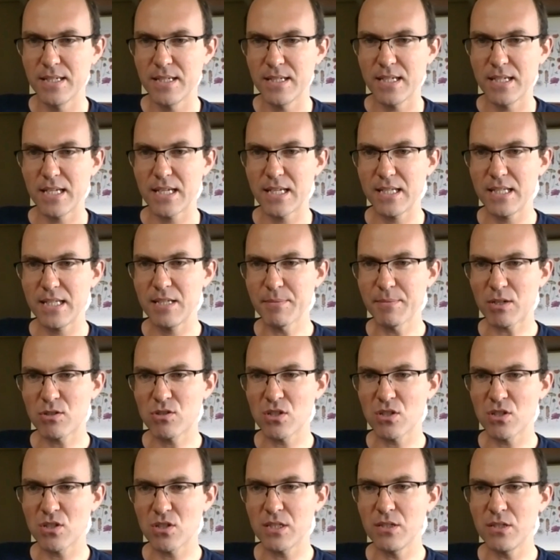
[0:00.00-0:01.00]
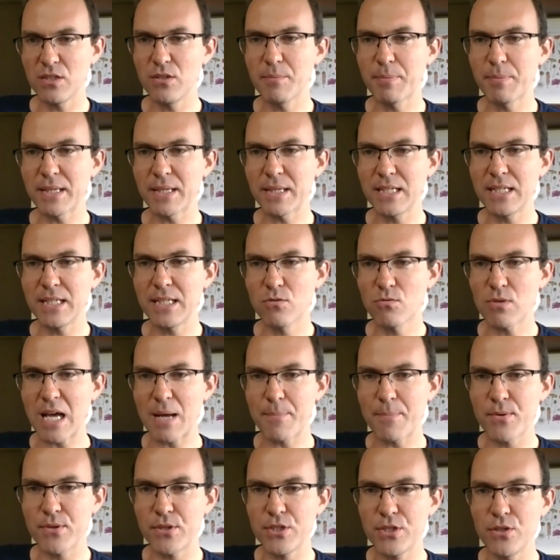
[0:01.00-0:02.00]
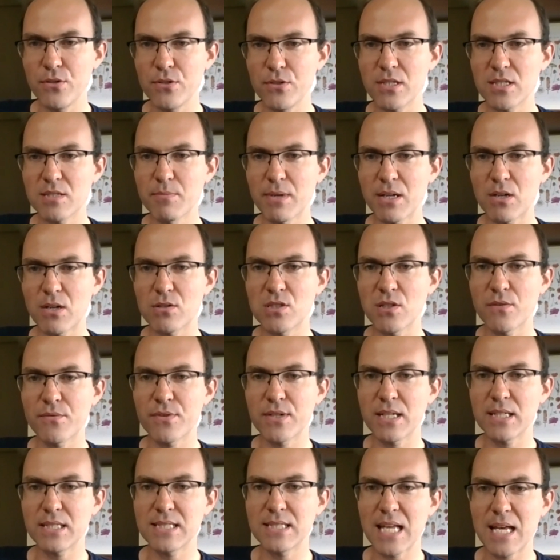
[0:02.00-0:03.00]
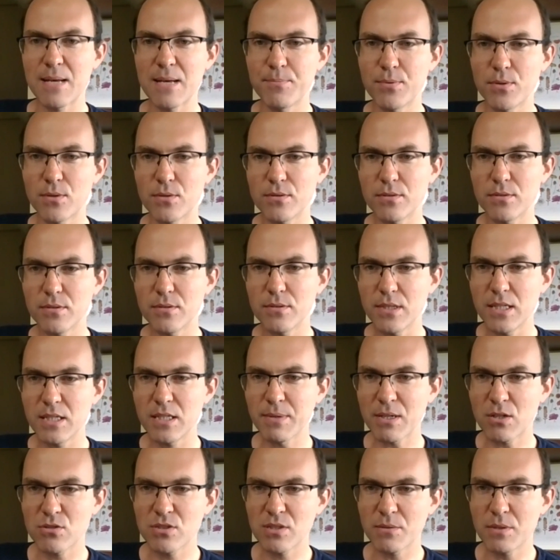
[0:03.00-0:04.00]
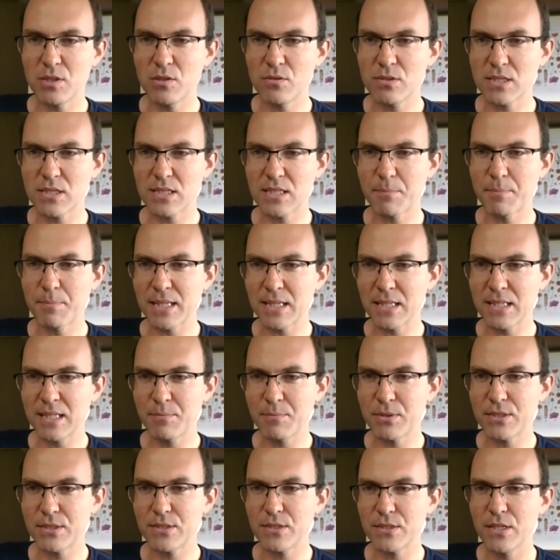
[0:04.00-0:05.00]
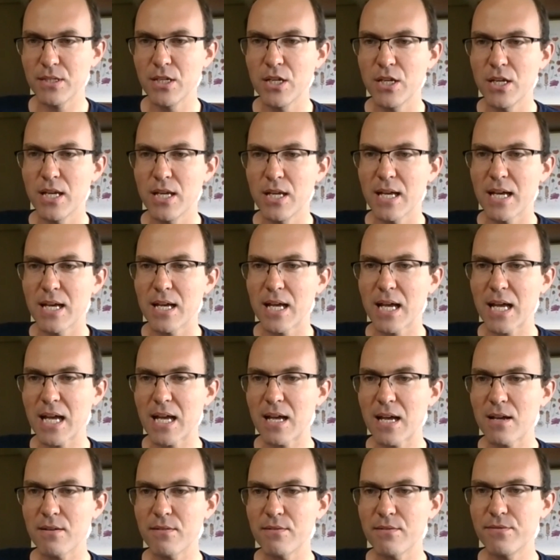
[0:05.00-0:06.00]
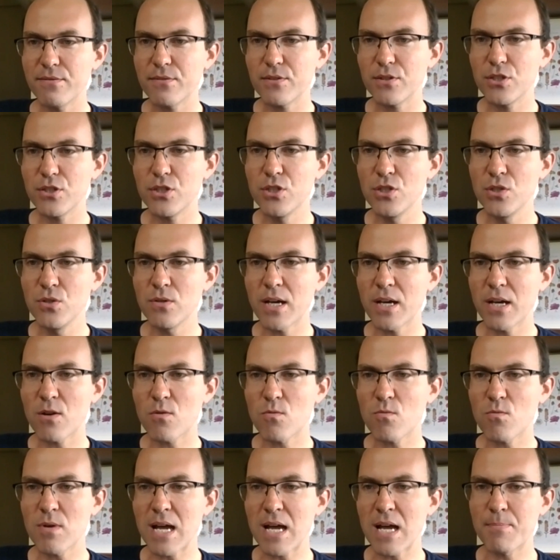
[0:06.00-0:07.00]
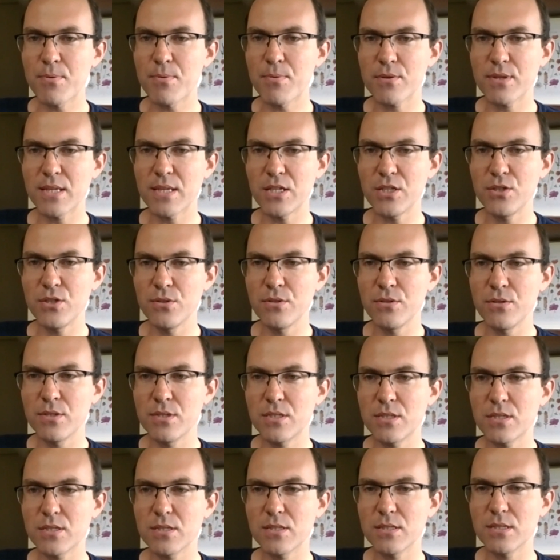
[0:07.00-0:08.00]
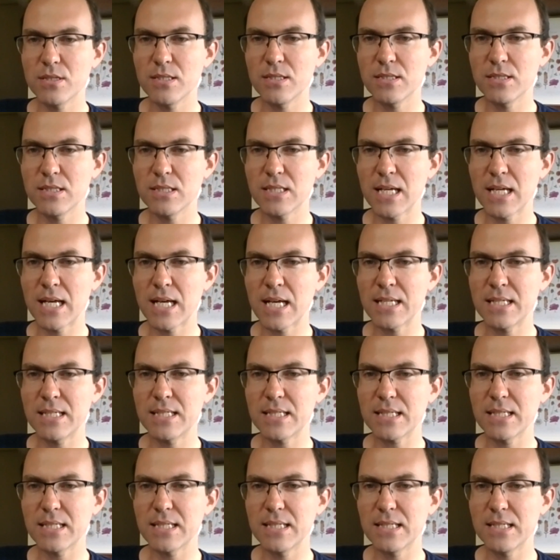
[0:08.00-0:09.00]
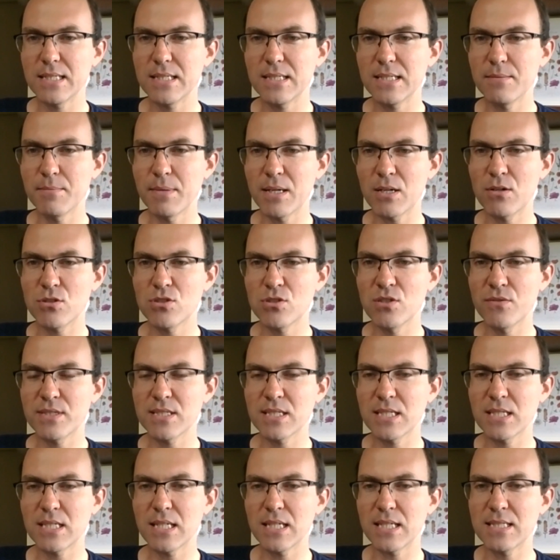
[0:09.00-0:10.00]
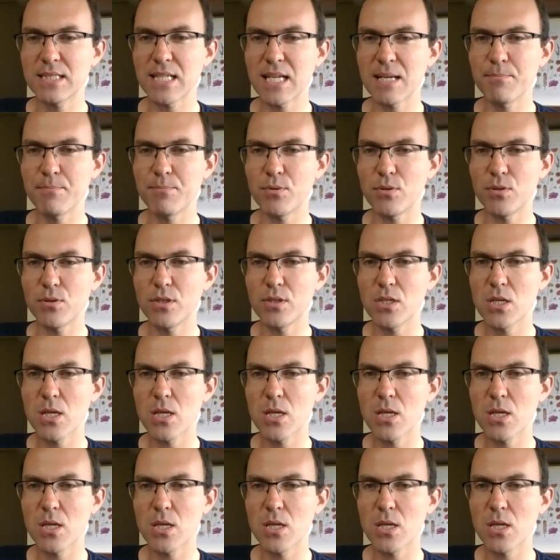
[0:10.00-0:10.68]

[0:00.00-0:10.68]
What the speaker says: Microsoft independently, wrapper that uses Microsoft an example. Each Microsoft you use independently, but have you a wrapper that use at the microservice as an example?